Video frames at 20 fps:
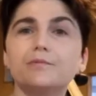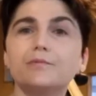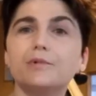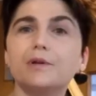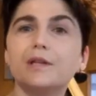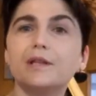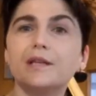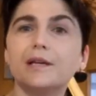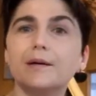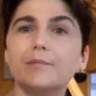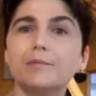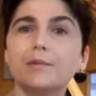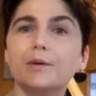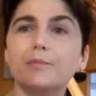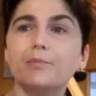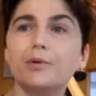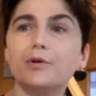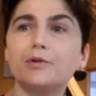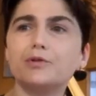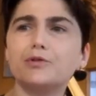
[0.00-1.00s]
with a
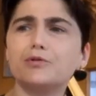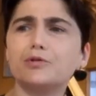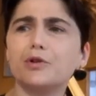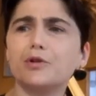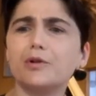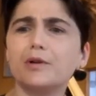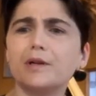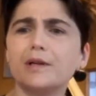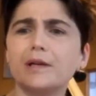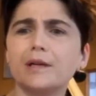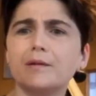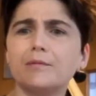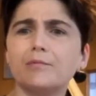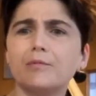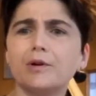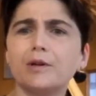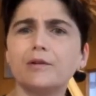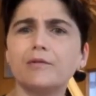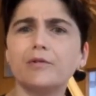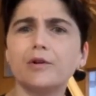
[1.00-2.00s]
bow stroke in
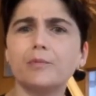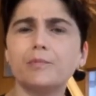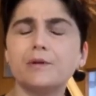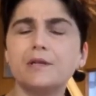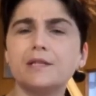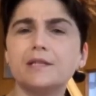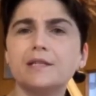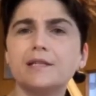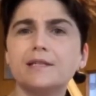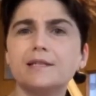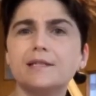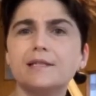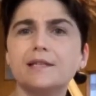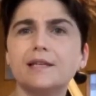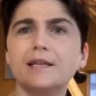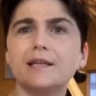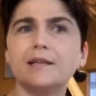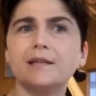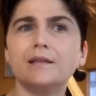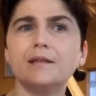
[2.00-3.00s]
one of our pieces
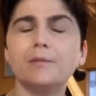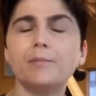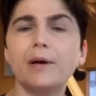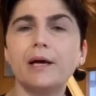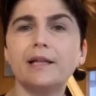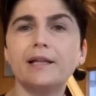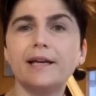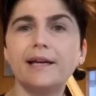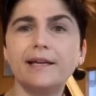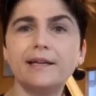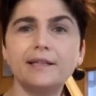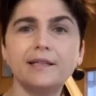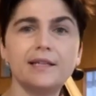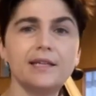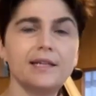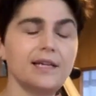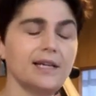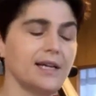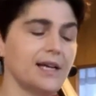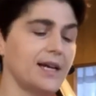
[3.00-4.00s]
in the ballet.
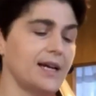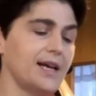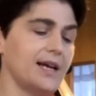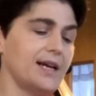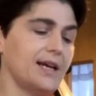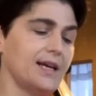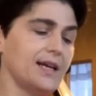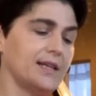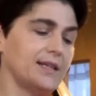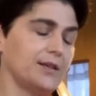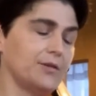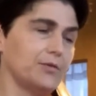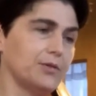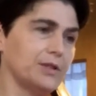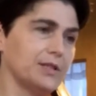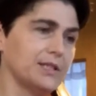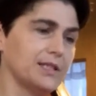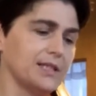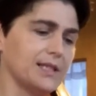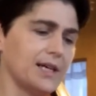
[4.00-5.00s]
And it
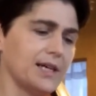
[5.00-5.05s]
was